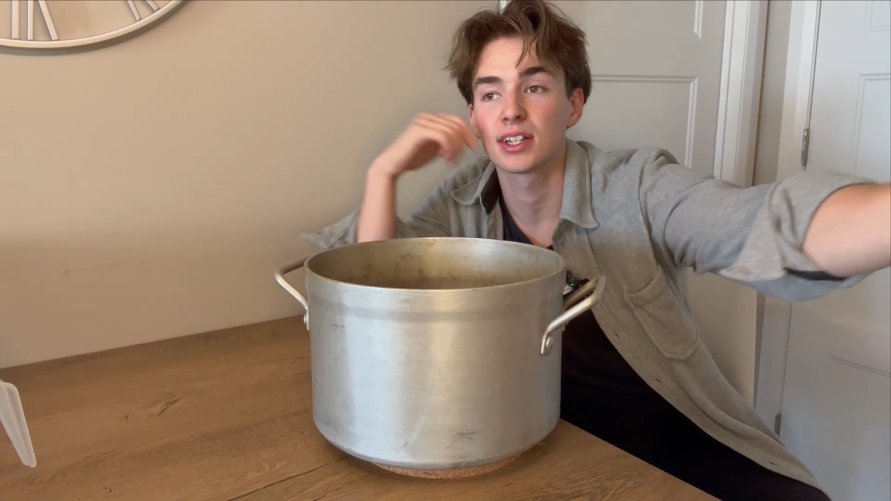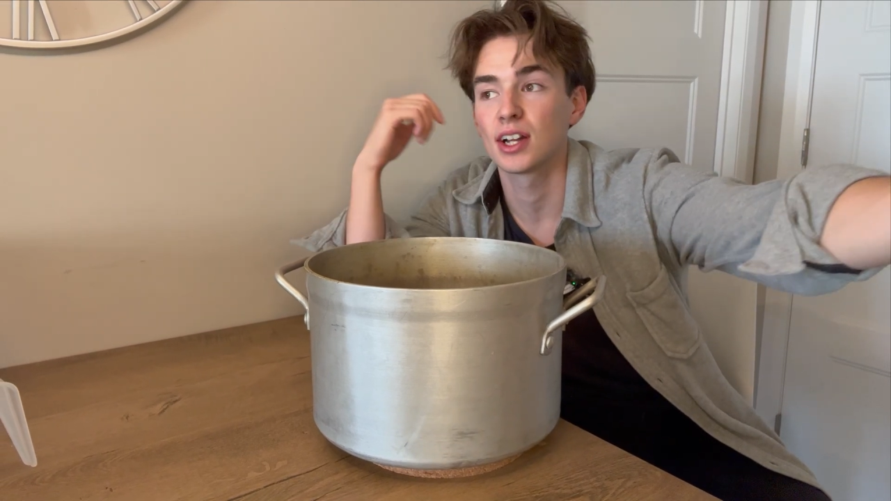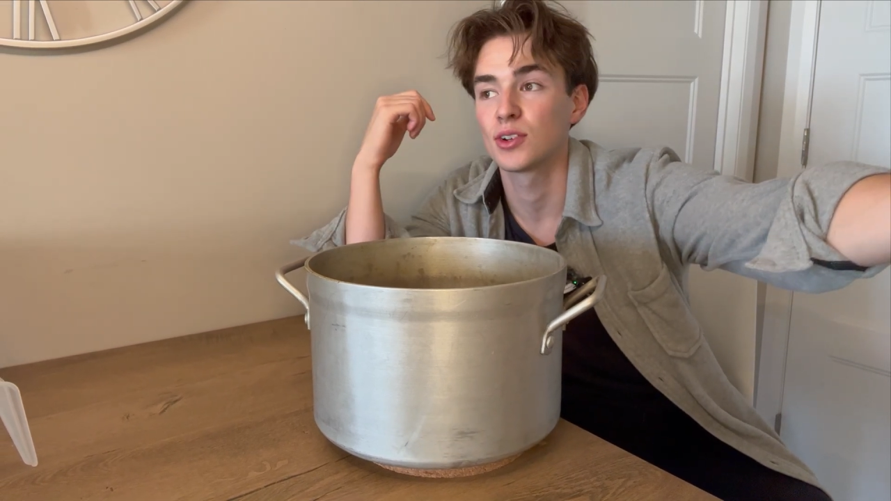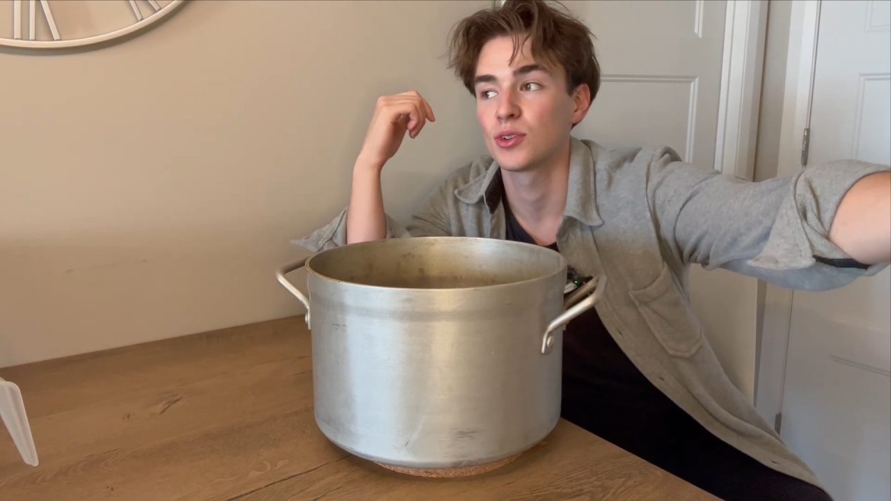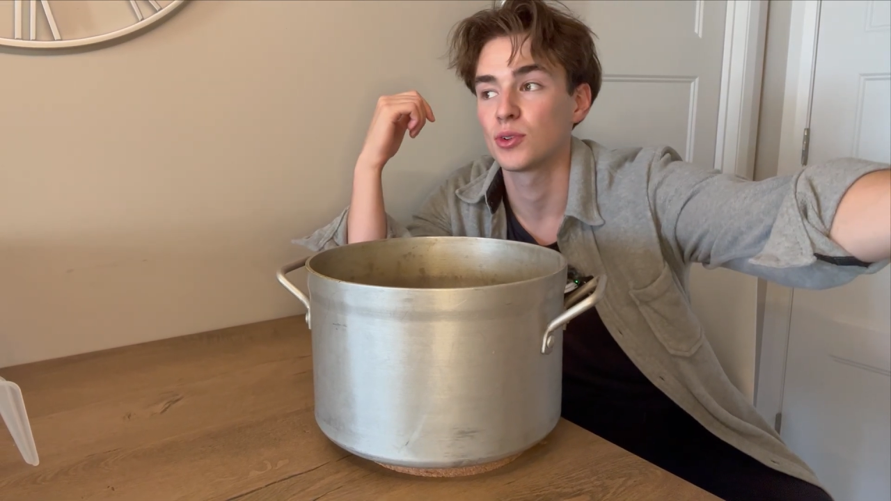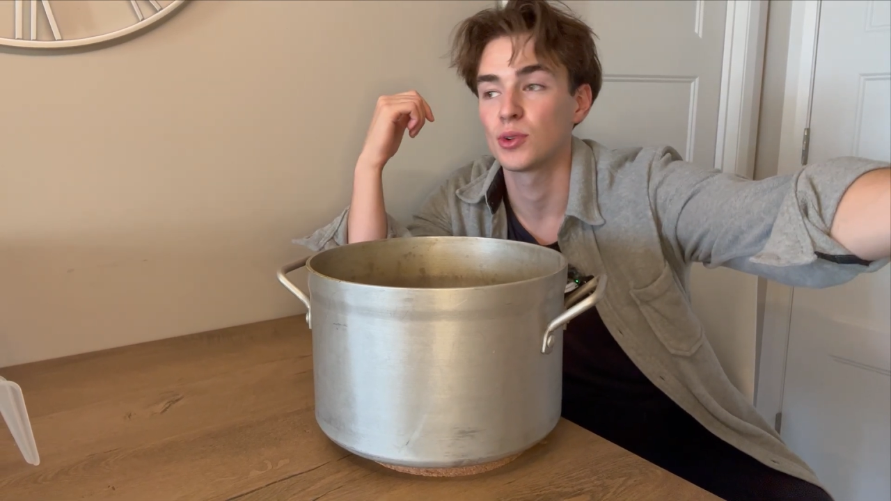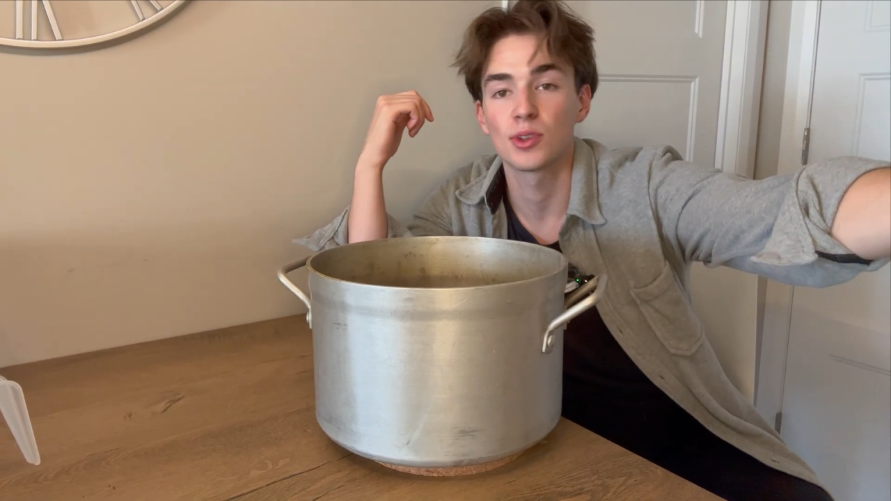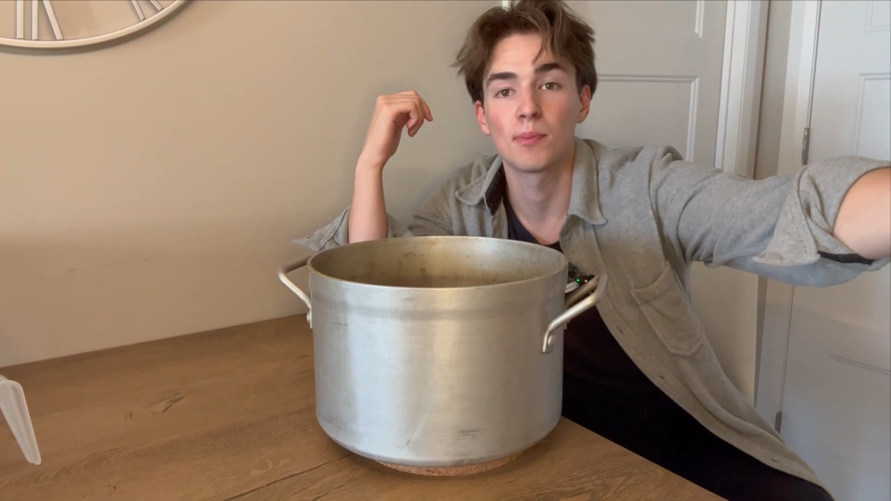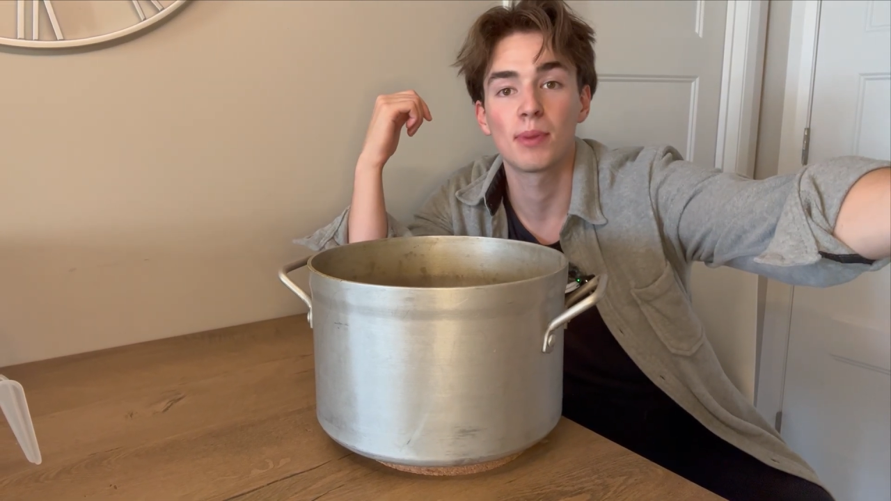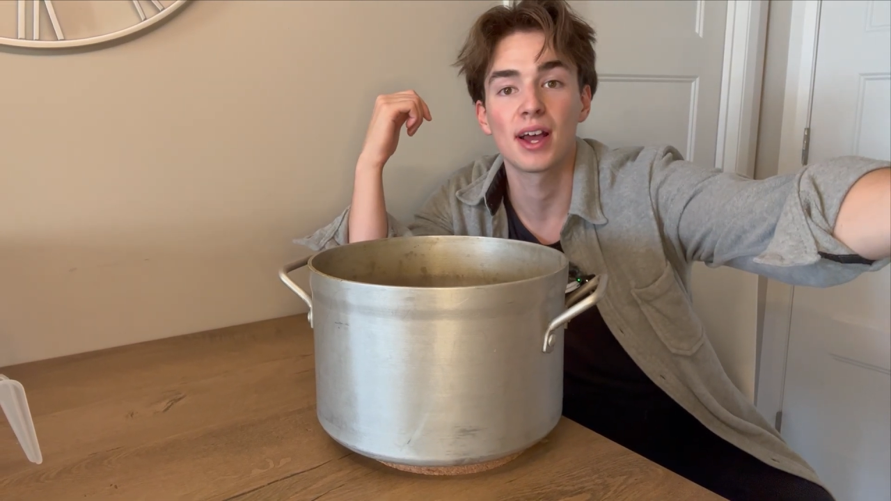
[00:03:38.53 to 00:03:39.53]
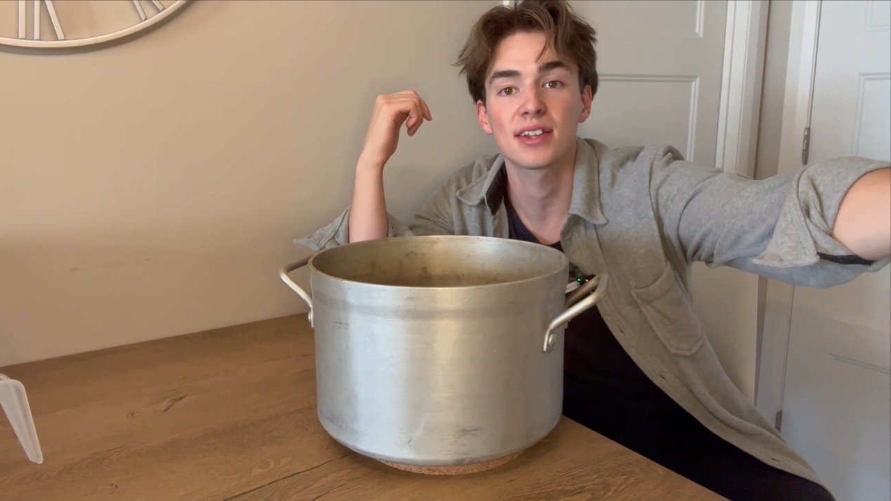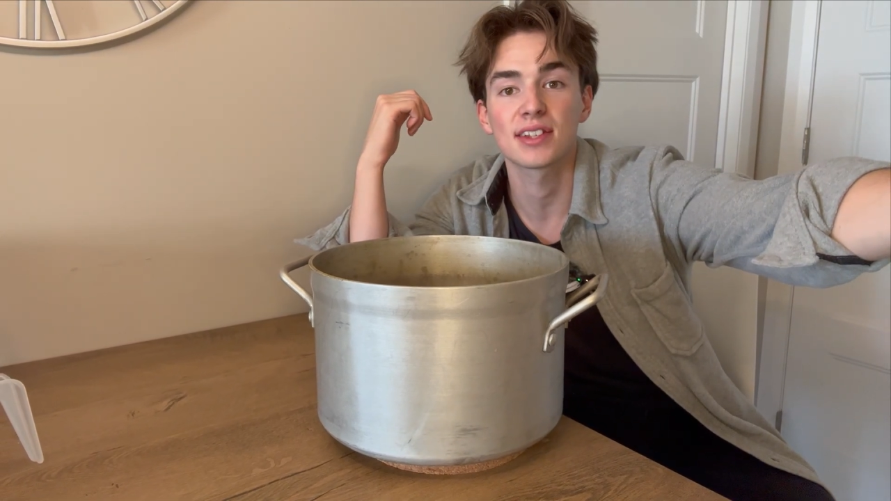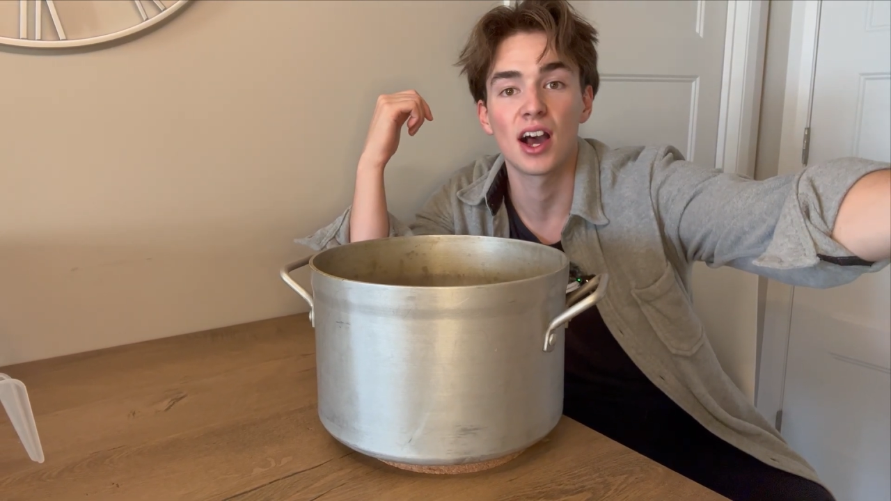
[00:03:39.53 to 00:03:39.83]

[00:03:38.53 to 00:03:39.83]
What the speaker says: I don't know, the past